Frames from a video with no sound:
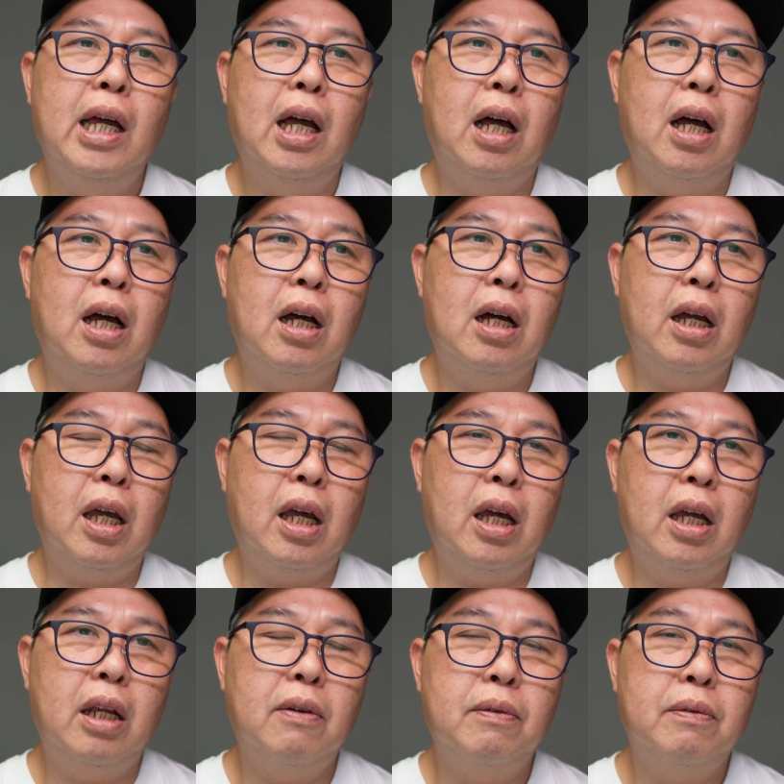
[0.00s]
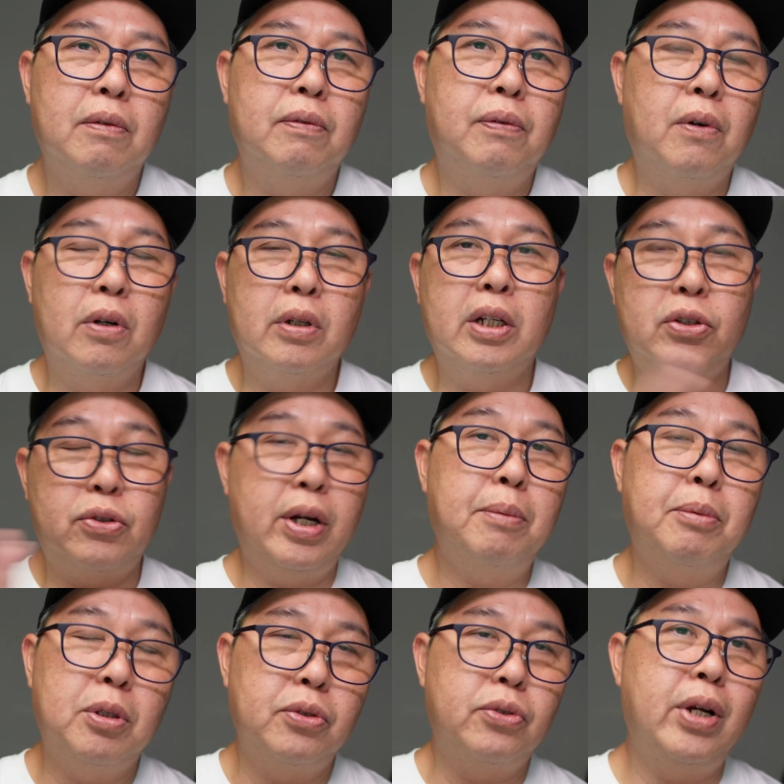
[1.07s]
And for the
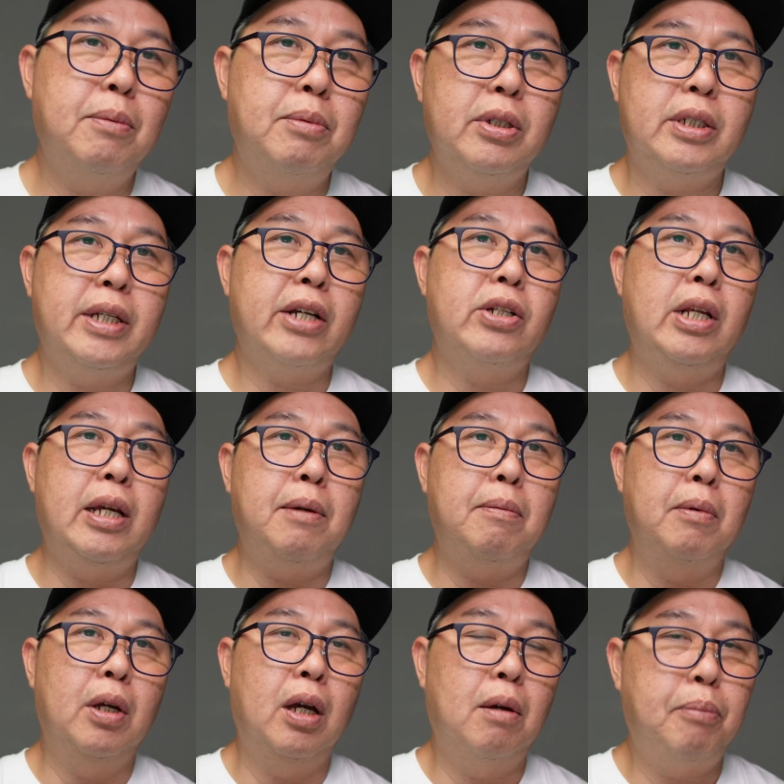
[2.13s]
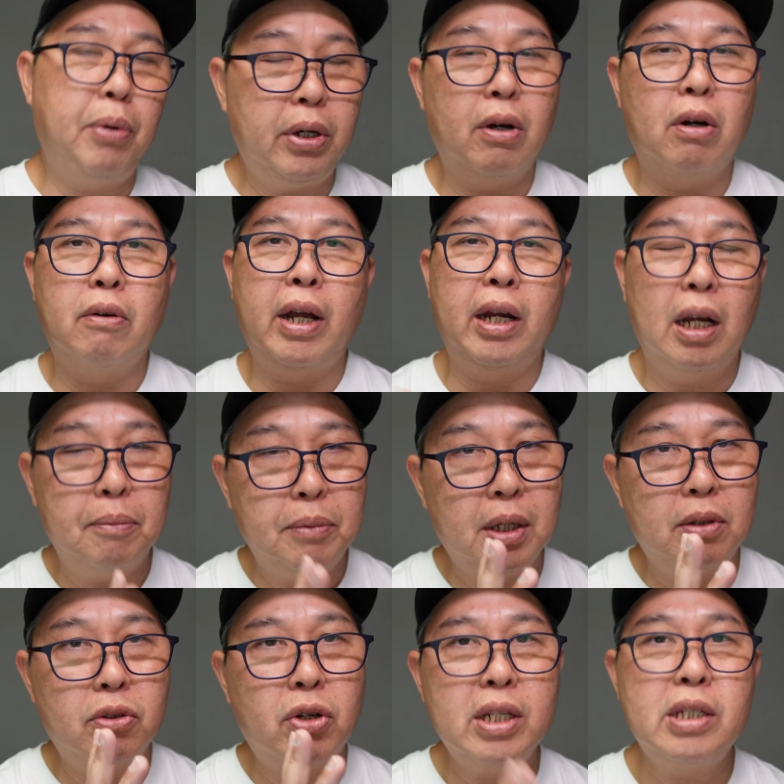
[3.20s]
treble is actually pretty alright.
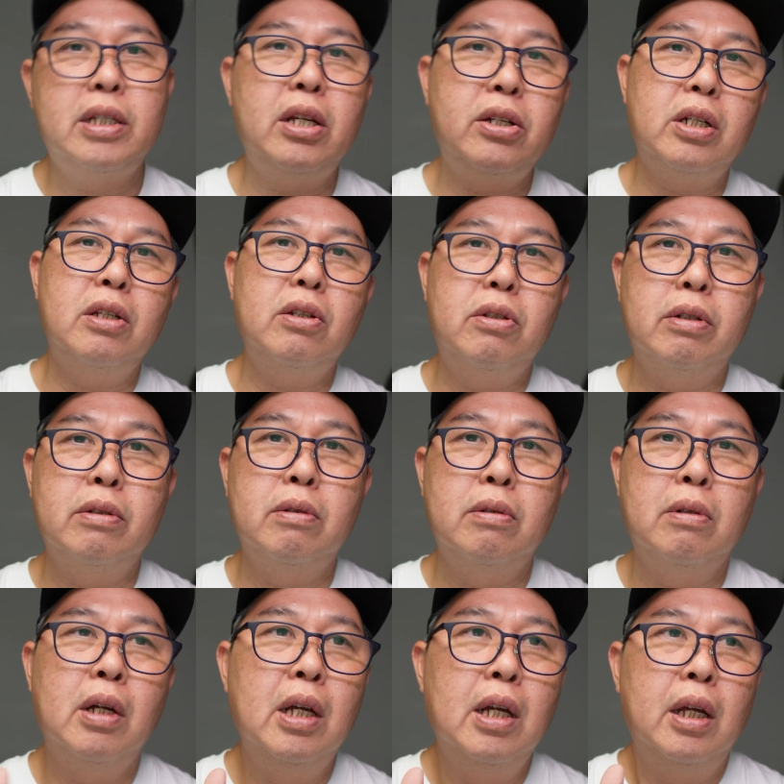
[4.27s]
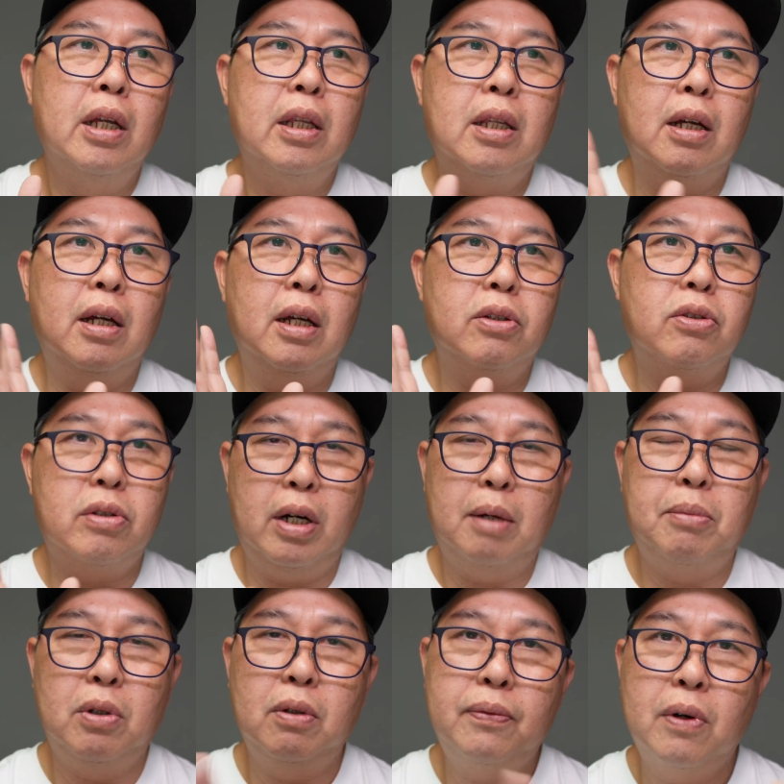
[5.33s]
The transition to the
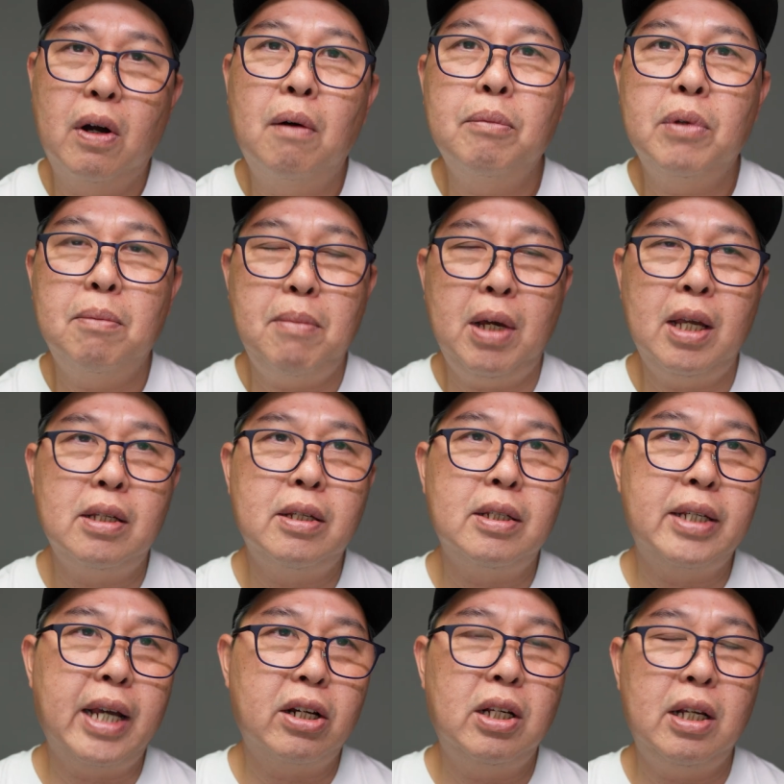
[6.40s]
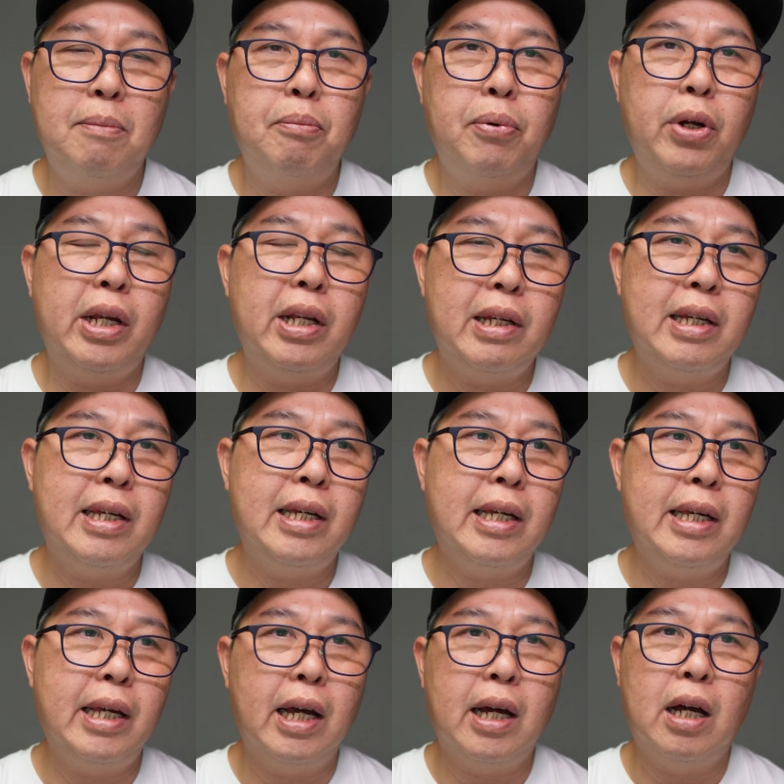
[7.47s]
treble from the mids is actually
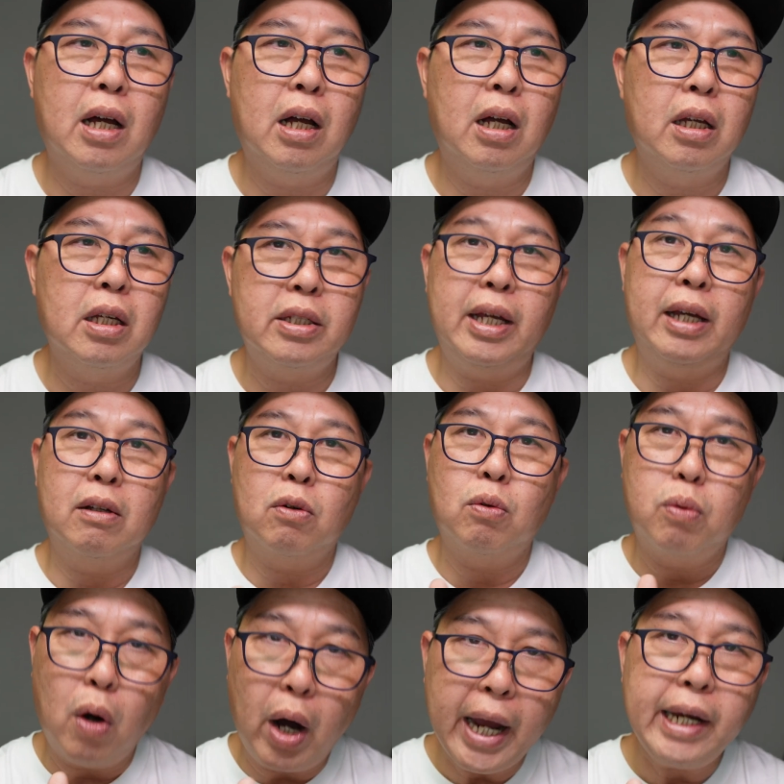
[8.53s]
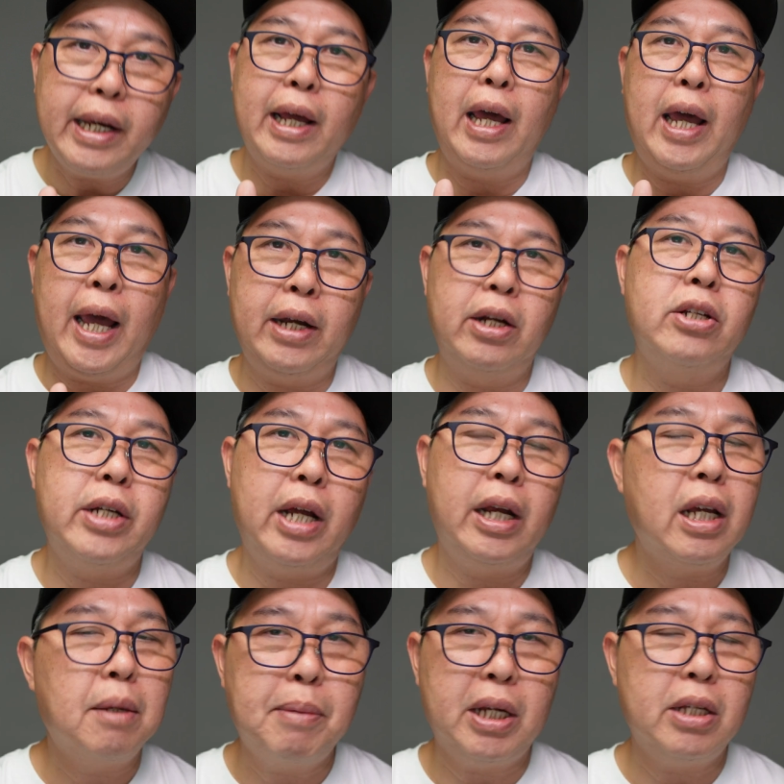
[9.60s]
pretty, is quite
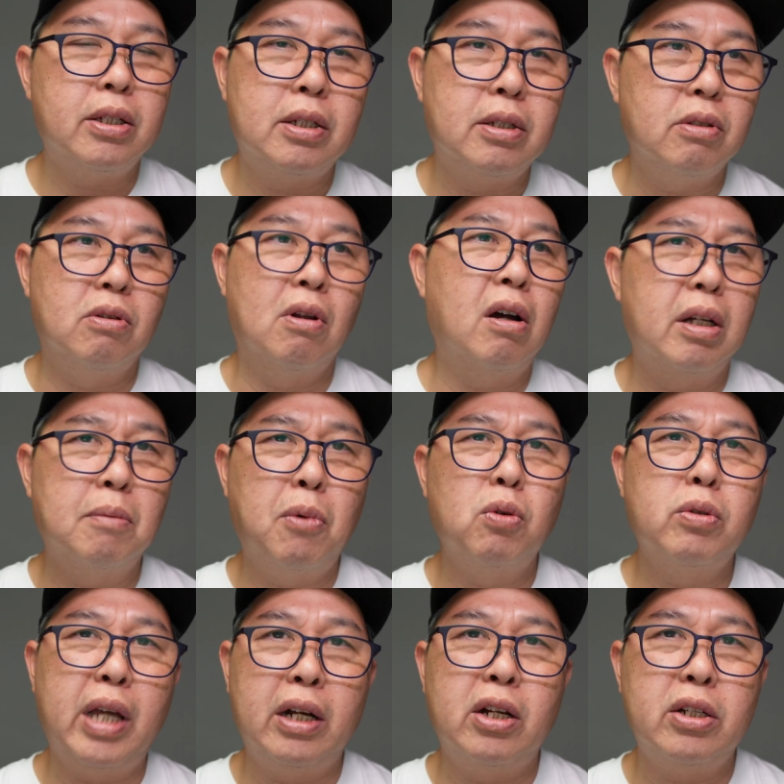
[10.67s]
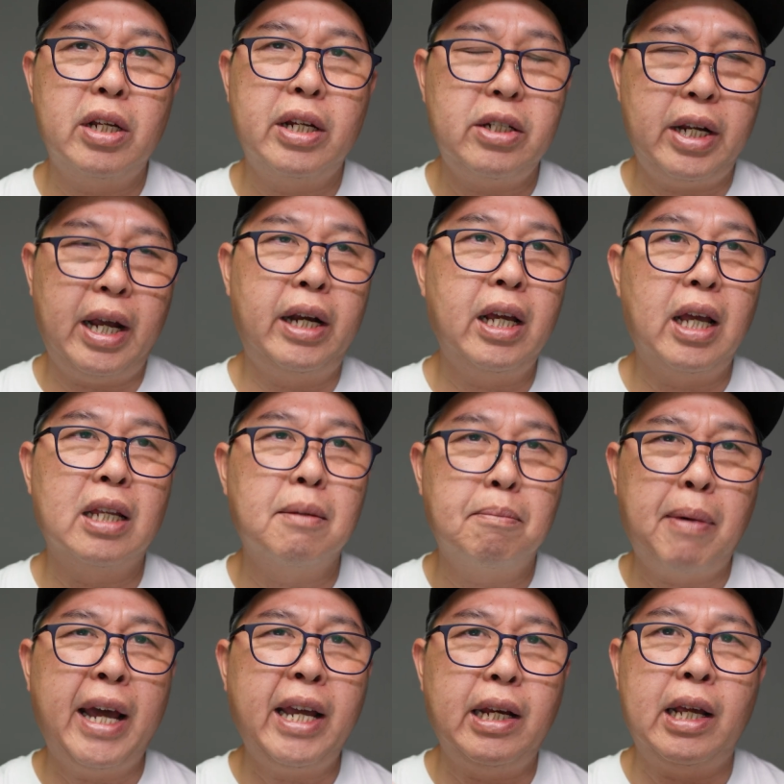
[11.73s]
energetic, but it's not the most energetic, and the
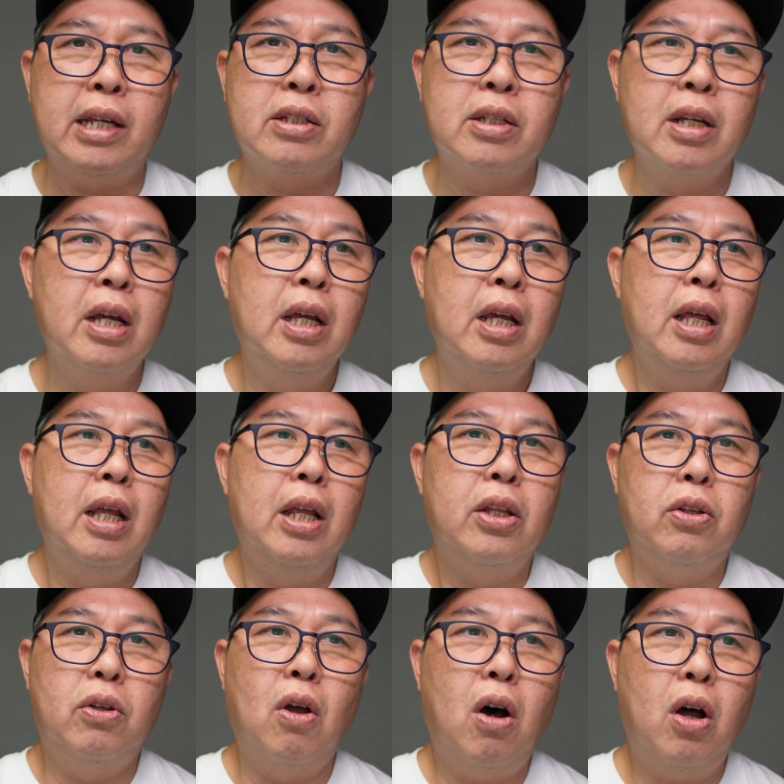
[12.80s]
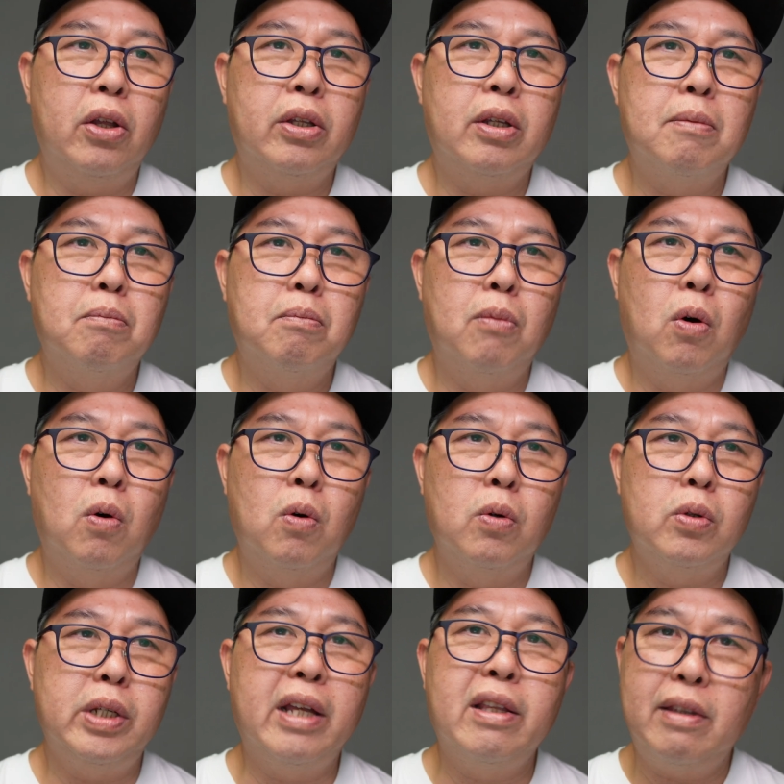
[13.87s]
bite is not the
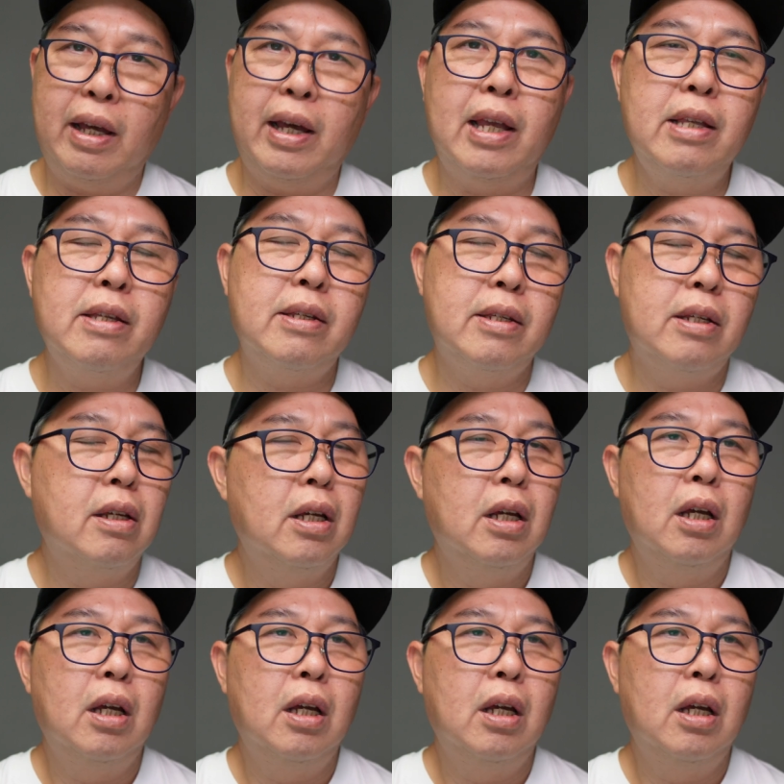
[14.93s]
most intense.